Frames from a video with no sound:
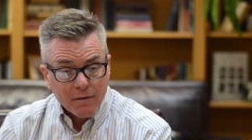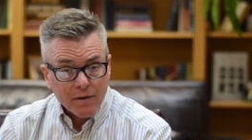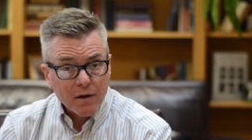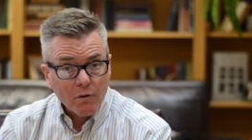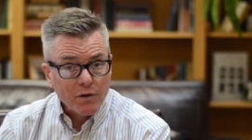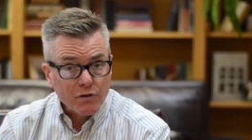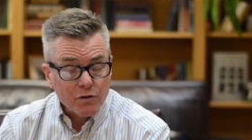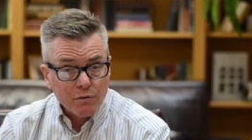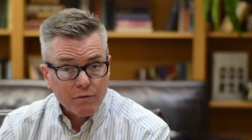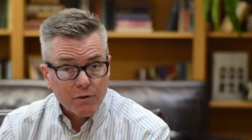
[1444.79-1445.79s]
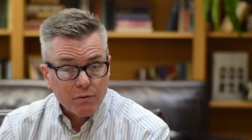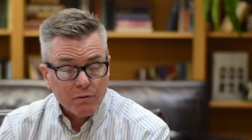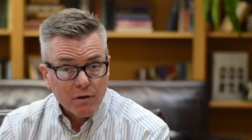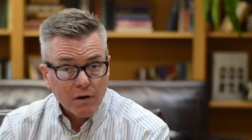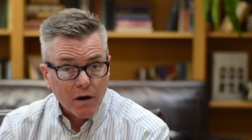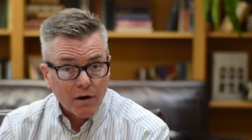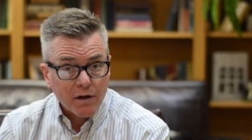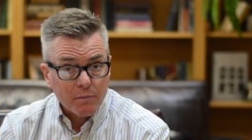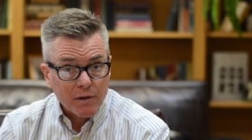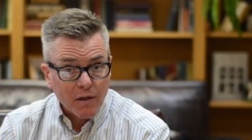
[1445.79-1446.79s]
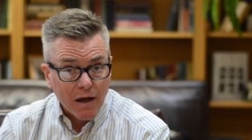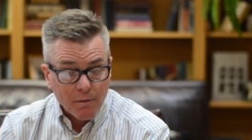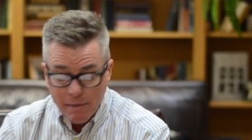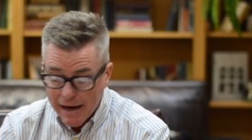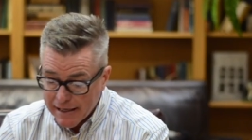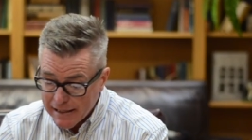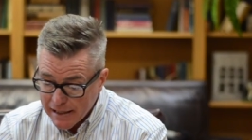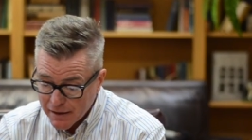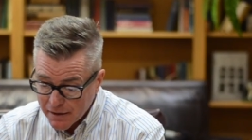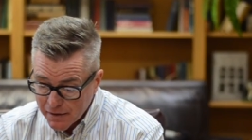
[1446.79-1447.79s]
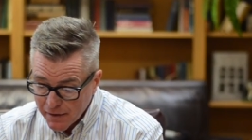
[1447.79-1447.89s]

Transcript: Then only two of you are going to be allowed back in.